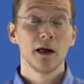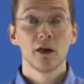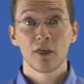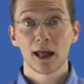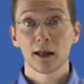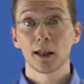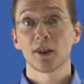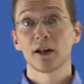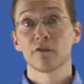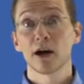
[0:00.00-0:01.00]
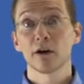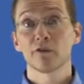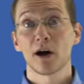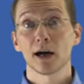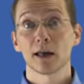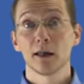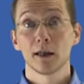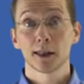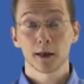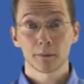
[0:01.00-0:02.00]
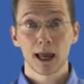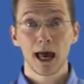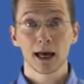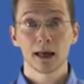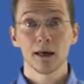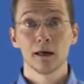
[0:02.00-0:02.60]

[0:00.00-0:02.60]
That is, that verify sub k